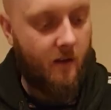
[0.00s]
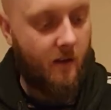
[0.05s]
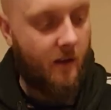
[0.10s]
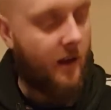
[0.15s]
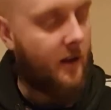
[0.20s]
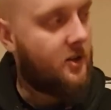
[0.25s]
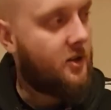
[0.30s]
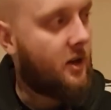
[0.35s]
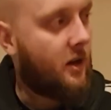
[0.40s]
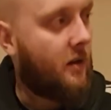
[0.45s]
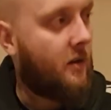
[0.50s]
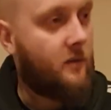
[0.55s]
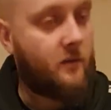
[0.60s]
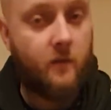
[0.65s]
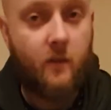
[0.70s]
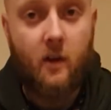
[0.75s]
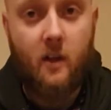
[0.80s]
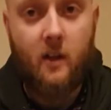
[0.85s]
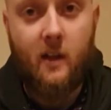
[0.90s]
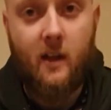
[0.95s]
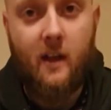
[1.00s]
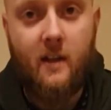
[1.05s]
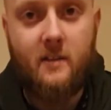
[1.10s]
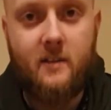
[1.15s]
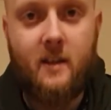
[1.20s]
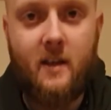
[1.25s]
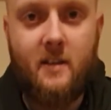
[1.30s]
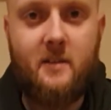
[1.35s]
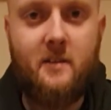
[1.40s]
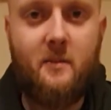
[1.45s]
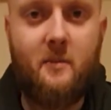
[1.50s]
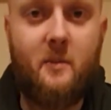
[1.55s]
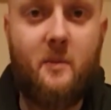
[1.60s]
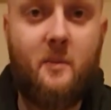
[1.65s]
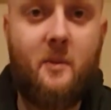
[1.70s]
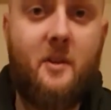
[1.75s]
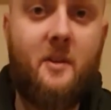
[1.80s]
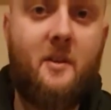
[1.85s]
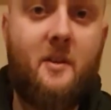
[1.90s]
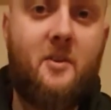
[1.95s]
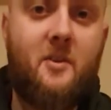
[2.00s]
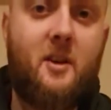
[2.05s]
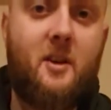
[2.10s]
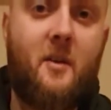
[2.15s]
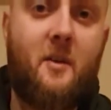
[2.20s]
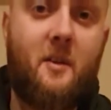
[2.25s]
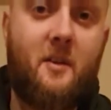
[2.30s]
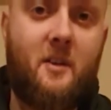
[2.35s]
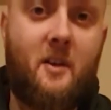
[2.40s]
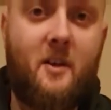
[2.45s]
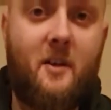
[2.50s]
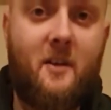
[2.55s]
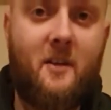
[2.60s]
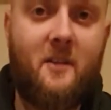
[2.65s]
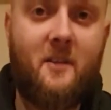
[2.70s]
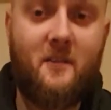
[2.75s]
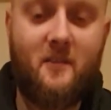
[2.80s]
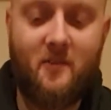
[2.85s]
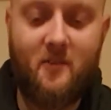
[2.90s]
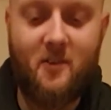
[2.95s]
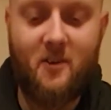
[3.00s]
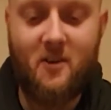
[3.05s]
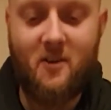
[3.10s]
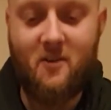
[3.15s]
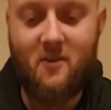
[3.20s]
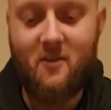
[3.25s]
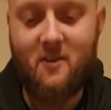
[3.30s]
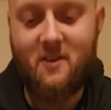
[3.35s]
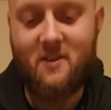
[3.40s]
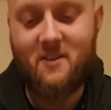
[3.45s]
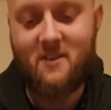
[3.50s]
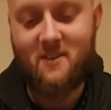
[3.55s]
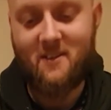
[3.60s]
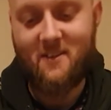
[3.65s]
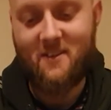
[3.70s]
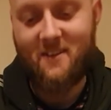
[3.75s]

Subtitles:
Shout outs for all the lads testing with me. Shout out to Don for no reason.